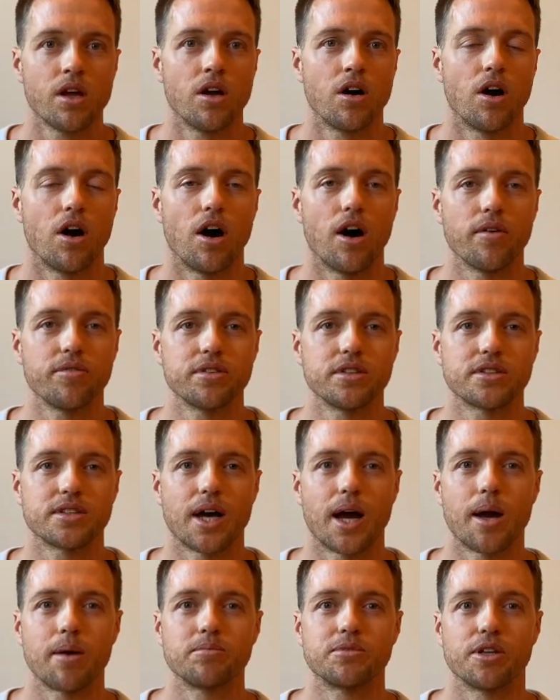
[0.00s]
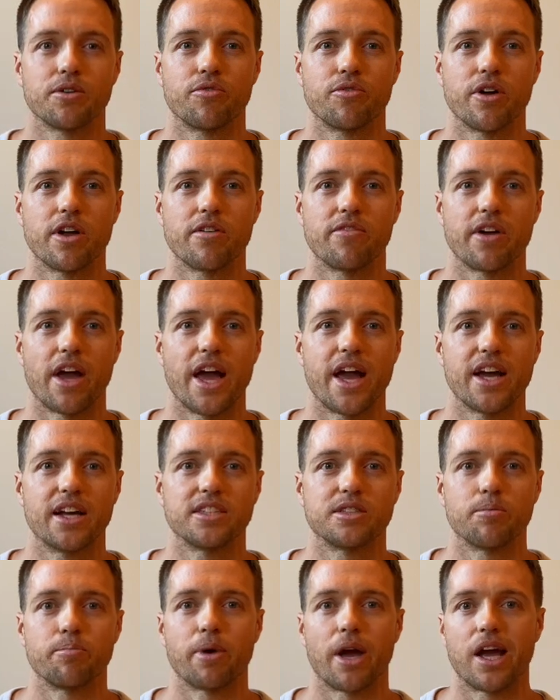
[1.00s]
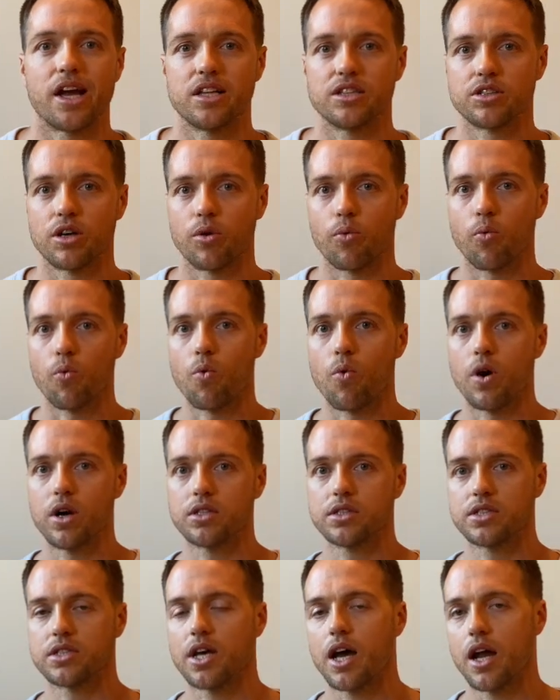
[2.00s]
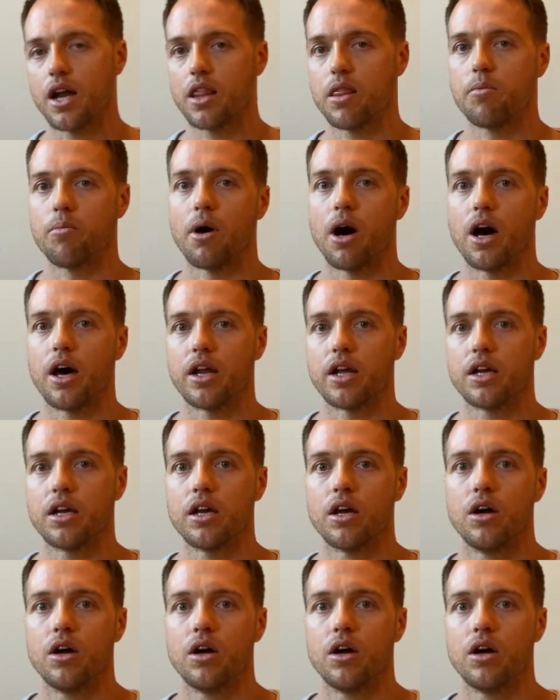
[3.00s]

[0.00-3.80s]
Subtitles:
Oftentimes, if we have aches and pains on one side of the body,